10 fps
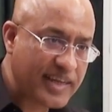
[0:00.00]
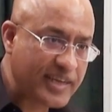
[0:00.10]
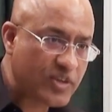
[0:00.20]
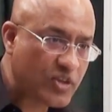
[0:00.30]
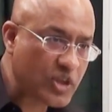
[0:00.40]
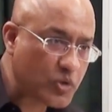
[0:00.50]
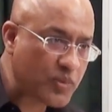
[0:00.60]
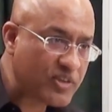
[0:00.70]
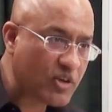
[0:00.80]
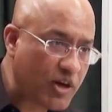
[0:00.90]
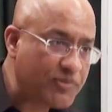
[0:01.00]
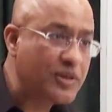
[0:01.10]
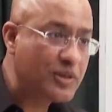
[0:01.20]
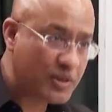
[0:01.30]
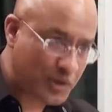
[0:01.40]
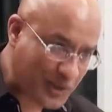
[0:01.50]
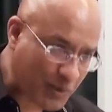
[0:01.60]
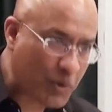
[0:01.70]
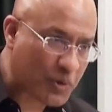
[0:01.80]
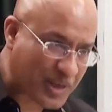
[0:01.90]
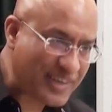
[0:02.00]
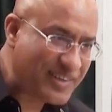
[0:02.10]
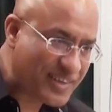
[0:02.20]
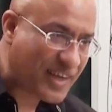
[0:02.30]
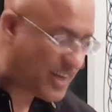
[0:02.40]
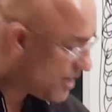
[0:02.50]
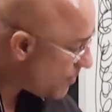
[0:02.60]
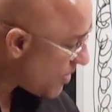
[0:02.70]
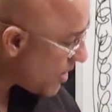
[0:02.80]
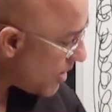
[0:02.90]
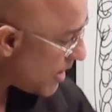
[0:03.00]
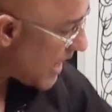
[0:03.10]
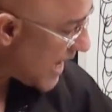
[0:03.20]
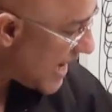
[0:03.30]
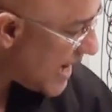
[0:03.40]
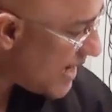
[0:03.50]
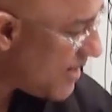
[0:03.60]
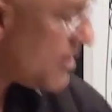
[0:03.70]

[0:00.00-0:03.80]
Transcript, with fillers: sequence of nucleotide D N A, and